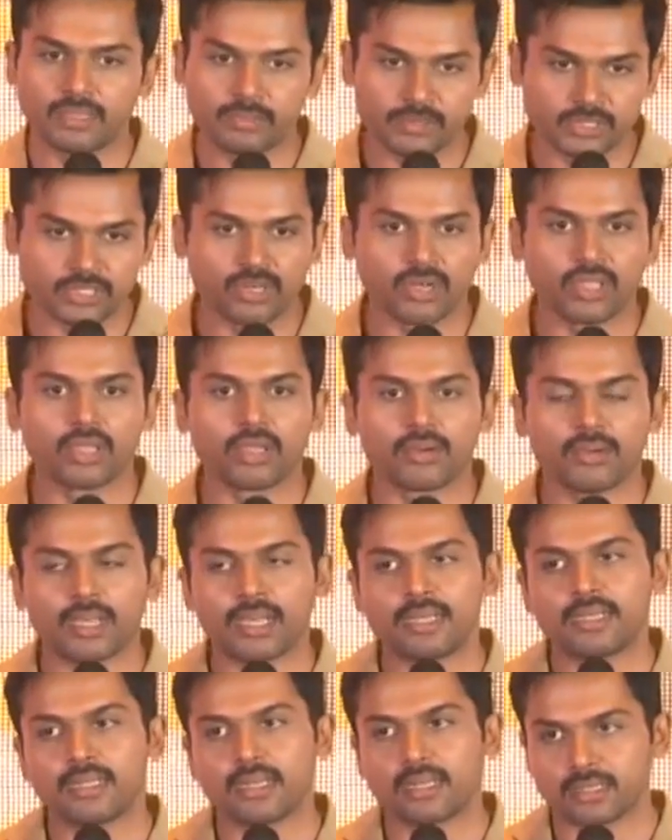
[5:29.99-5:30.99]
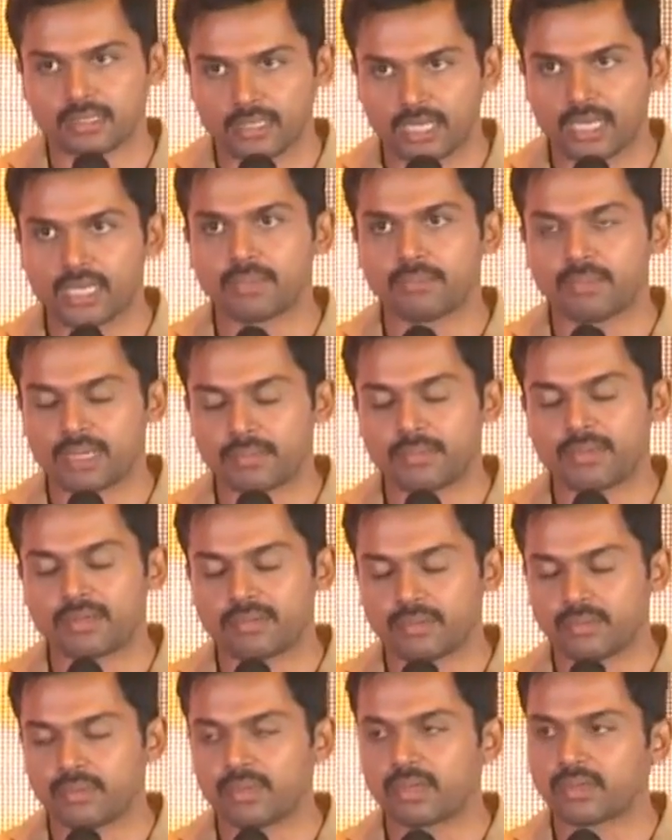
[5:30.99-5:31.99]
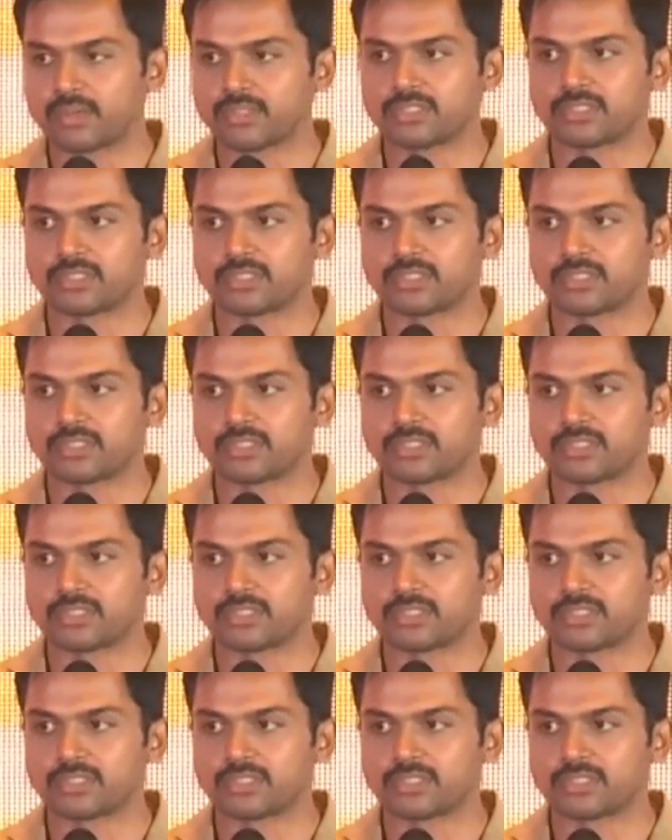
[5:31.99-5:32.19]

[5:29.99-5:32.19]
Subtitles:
Charmishwarai garu, art department work